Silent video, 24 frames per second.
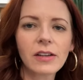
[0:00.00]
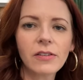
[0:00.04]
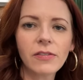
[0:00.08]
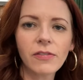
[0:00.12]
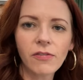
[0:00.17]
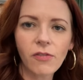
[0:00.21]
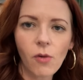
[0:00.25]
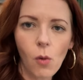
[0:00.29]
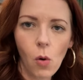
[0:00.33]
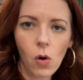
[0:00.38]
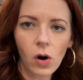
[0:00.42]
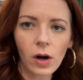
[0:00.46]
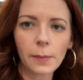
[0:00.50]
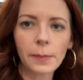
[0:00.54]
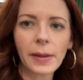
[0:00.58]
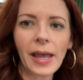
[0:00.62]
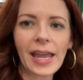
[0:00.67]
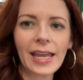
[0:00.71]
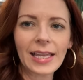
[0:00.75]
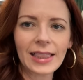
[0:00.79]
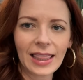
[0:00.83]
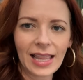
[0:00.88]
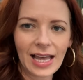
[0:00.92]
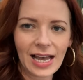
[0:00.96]
form
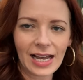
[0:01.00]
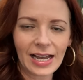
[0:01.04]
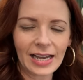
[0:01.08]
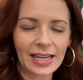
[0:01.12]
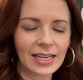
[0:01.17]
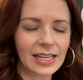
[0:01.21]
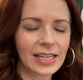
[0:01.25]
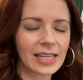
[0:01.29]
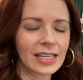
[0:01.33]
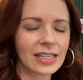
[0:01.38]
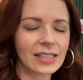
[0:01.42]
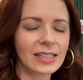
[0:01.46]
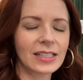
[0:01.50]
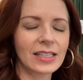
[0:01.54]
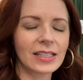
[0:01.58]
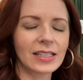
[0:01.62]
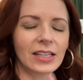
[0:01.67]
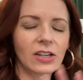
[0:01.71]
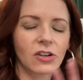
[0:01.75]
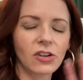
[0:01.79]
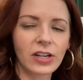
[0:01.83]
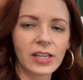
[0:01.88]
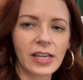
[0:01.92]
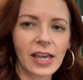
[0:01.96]
a line. It, it
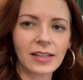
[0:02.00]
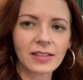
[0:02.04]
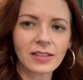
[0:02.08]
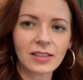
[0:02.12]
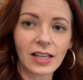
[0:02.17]
creates